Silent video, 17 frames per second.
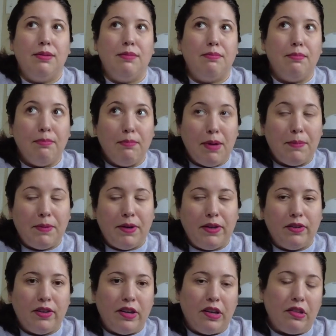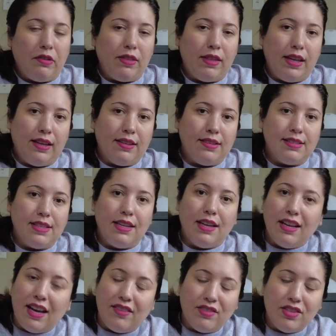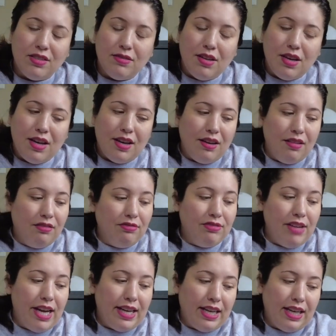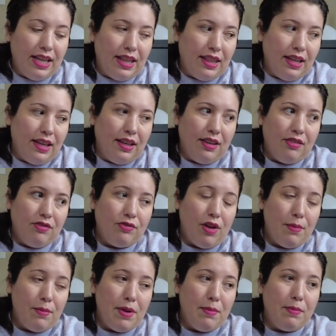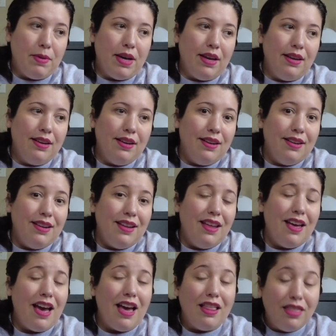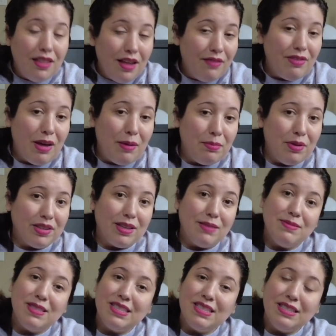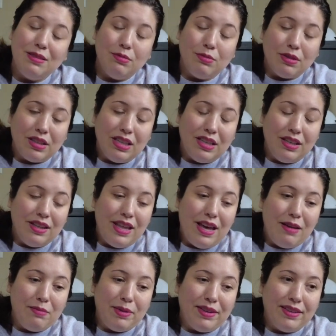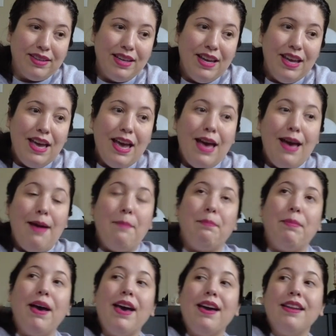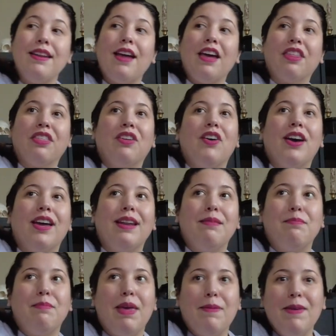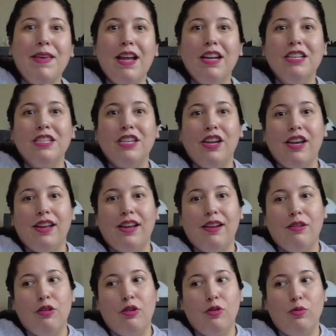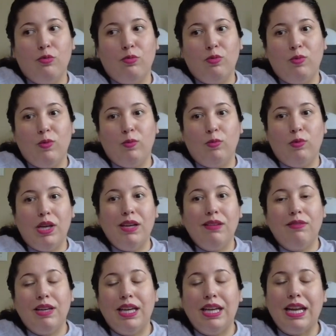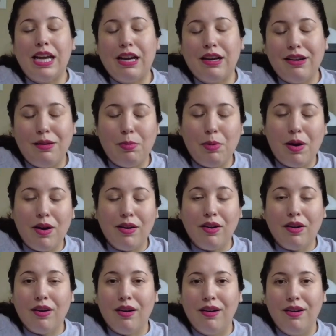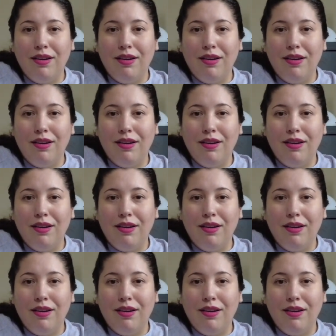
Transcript: my mind on other things, and I haven't read anything from it, but I love that book. I'm still working on that book. But I thought maybe I should reread Harry Potter.